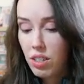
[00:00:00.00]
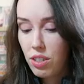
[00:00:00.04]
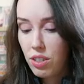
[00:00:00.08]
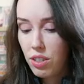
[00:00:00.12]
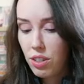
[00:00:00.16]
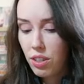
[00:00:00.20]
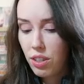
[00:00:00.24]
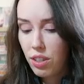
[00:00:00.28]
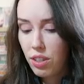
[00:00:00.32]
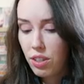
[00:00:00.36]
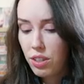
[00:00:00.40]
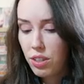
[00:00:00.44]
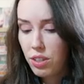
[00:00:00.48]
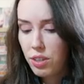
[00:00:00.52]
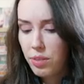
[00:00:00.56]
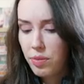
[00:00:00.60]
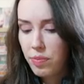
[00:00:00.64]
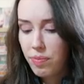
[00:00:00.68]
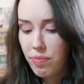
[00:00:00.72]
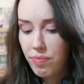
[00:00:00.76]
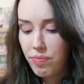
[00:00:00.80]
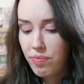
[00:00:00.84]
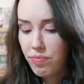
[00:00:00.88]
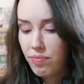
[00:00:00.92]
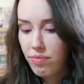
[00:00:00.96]
So
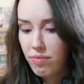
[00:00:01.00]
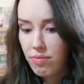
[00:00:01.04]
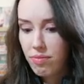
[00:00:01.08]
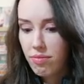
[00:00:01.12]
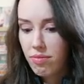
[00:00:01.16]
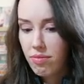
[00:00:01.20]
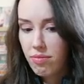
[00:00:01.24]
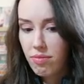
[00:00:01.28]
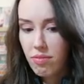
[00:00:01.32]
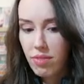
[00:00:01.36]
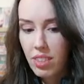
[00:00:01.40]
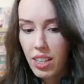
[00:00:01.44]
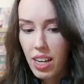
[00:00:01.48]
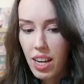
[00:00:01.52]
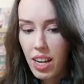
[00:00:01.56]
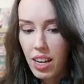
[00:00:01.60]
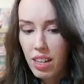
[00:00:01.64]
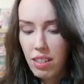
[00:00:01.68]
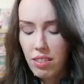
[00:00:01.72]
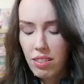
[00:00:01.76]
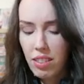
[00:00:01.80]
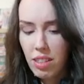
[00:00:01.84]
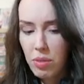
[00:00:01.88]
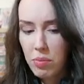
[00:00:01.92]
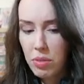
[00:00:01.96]
yeah,
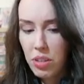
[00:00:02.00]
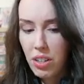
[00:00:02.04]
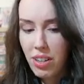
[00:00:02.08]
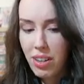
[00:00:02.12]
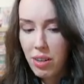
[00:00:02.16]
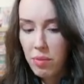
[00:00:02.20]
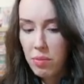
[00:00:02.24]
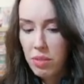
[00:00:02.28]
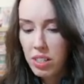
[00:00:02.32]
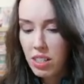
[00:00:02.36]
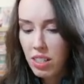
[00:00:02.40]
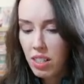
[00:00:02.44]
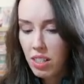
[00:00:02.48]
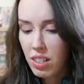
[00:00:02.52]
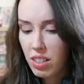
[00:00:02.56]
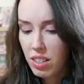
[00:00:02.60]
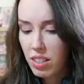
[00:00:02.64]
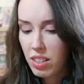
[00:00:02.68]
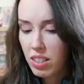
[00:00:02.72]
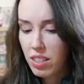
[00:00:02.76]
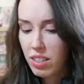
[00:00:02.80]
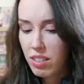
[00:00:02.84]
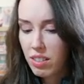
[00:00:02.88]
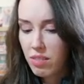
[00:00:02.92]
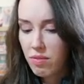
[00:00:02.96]
sometimes
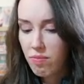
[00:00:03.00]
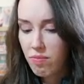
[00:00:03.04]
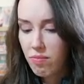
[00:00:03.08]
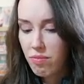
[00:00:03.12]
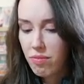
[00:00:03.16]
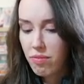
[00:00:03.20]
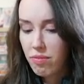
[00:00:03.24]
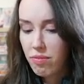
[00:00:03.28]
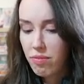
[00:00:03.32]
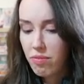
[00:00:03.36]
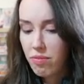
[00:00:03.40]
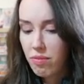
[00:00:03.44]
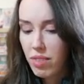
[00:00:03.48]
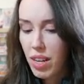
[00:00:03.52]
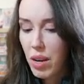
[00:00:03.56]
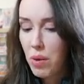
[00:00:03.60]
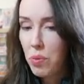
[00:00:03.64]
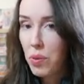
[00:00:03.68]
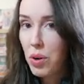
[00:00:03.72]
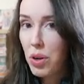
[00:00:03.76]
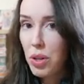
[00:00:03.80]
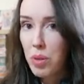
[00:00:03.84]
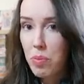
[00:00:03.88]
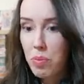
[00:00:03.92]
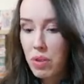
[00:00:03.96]
it's yeah,
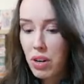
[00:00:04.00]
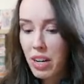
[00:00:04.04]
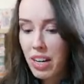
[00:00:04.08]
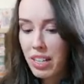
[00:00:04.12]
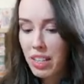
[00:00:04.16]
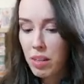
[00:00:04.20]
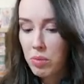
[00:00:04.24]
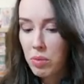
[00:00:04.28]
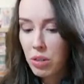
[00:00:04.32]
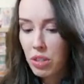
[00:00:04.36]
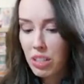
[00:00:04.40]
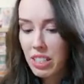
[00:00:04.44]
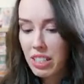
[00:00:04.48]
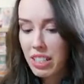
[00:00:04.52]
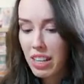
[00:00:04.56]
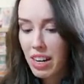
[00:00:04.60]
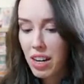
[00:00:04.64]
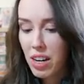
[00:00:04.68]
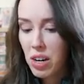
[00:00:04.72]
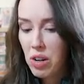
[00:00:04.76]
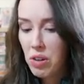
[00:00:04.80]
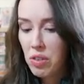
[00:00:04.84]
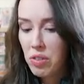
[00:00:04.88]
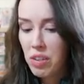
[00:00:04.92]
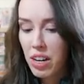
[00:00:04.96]
worth buying them on
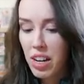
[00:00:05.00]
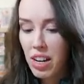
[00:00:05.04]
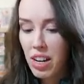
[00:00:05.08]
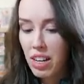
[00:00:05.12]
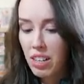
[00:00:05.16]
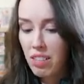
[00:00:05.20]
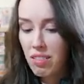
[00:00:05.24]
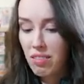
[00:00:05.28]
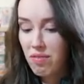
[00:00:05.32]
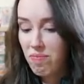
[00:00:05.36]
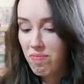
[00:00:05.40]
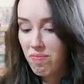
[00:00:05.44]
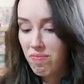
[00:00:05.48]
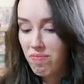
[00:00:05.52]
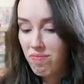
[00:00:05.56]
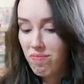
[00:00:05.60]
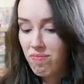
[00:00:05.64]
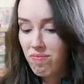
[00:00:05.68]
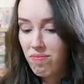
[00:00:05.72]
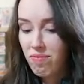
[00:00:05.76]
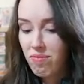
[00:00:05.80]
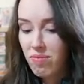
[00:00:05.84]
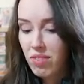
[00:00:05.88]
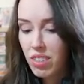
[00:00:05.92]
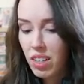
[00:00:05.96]
sale and
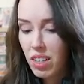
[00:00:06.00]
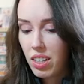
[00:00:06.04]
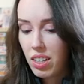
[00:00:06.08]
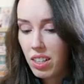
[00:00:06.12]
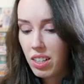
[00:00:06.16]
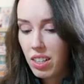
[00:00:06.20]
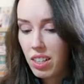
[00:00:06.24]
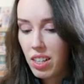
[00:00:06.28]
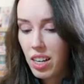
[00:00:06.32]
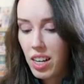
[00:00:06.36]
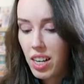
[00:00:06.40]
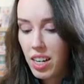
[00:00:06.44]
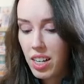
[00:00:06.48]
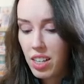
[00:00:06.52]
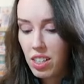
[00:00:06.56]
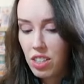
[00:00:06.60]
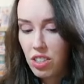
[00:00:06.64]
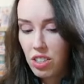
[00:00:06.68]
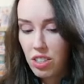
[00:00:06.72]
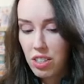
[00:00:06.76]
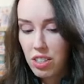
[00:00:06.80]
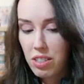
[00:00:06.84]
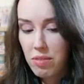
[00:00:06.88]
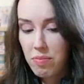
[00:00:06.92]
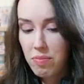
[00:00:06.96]
yeah,
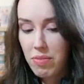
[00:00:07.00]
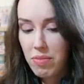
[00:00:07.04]
just